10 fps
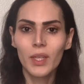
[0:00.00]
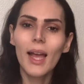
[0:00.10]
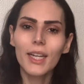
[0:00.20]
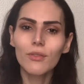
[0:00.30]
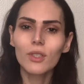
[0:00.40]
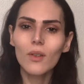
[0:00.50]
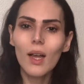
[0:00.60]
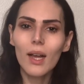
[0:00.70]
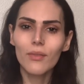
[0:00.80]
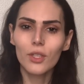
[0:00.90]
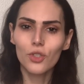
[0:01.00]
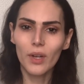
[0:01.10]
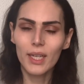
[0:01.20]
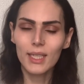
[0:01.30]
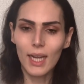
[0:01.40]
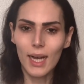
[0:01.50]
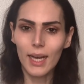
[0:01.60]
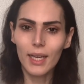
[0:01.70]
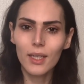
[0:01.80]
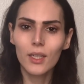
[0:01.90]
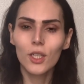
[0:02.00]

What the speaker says: And if you don't have the trained eye,